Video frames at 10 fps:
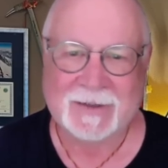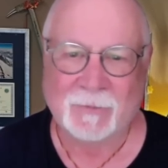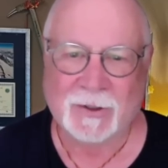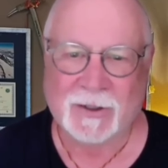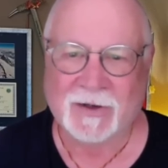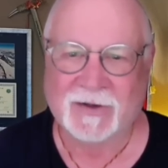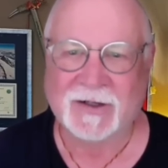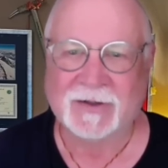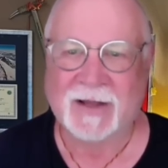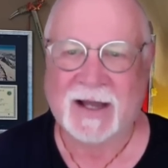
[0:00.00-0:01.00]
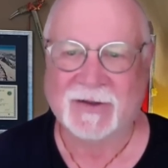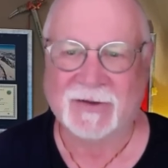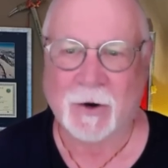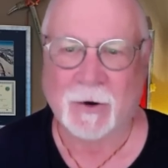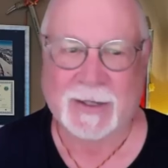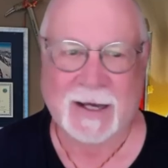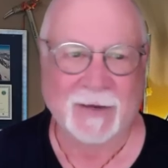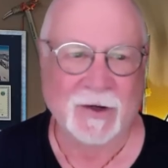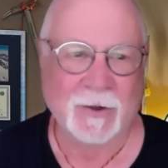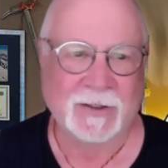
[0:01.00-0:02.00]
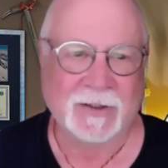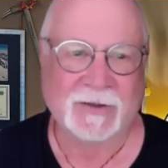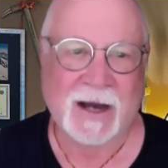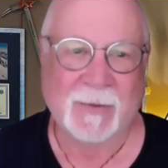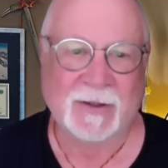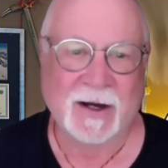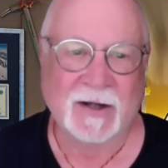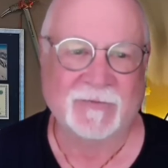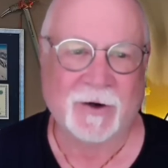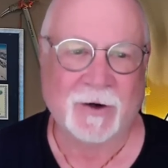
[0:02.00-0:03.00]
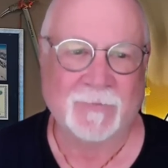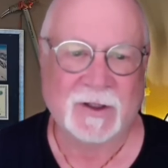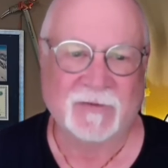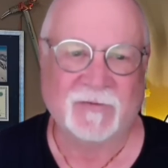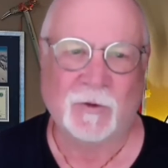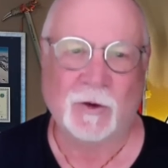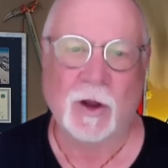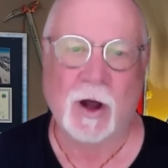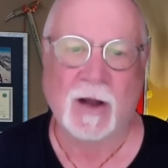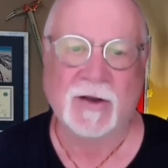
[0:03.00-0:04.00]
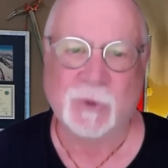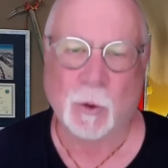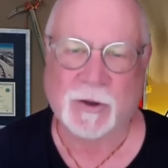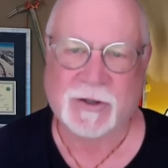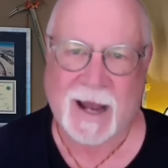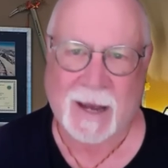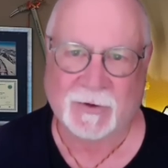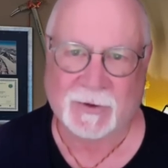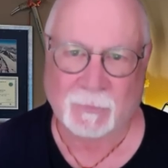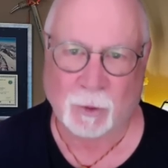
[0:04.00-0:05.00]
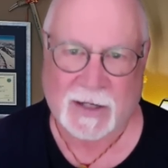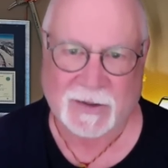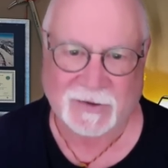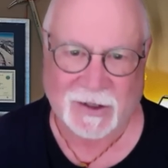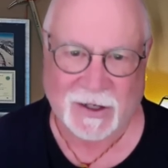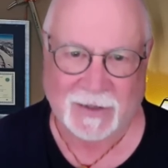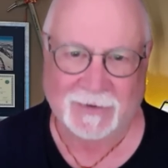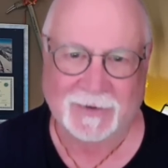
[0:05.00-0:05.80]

putting on his sunglasses already out, knowing that the top of the Icefall is full-on George Hamilton bright sun.